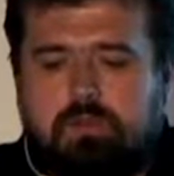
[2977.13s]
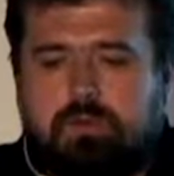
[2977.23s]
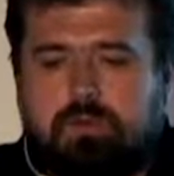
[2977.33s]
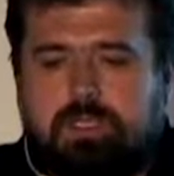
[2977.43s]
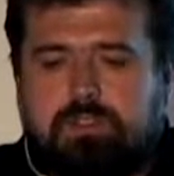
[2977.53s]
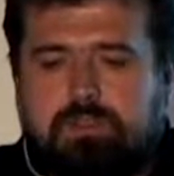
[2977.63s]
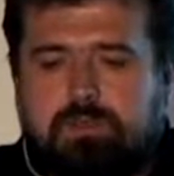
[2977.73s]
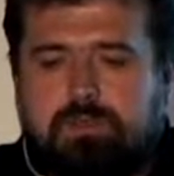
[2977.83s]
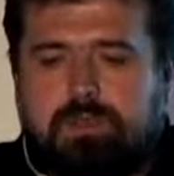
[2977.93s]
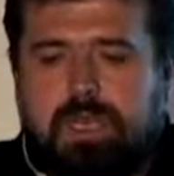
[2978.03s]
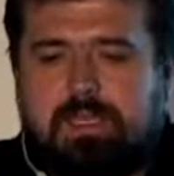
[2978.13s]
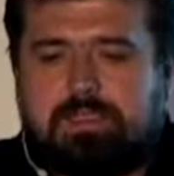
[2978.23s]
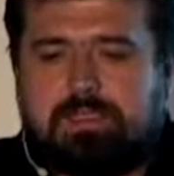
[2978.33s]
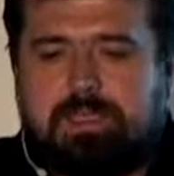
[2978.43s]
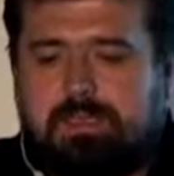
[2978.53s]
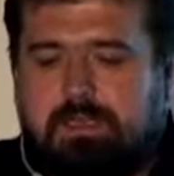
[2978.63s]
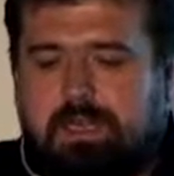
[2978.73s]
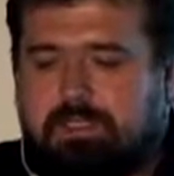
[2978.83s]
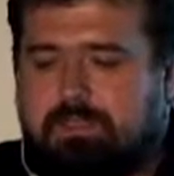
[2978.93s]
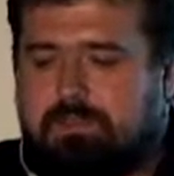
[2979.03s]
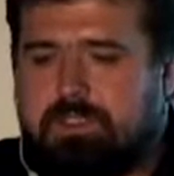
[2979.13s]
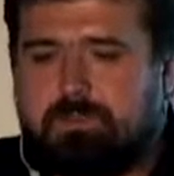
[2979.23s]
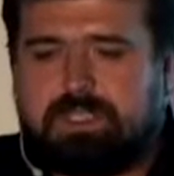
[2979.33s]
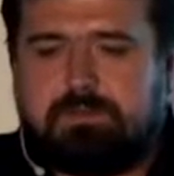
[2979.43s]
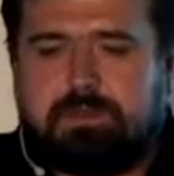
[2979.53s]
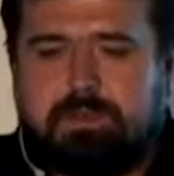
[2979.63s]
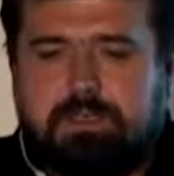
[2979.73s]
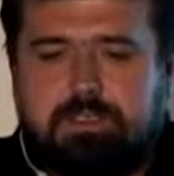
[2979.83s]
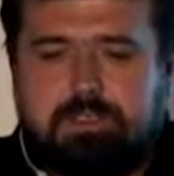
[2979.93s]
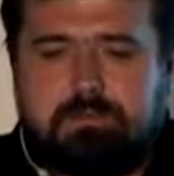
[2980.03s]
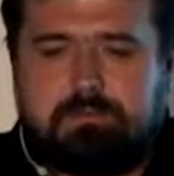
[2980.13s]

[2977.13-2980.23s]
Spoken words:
No need to add extra specifiers.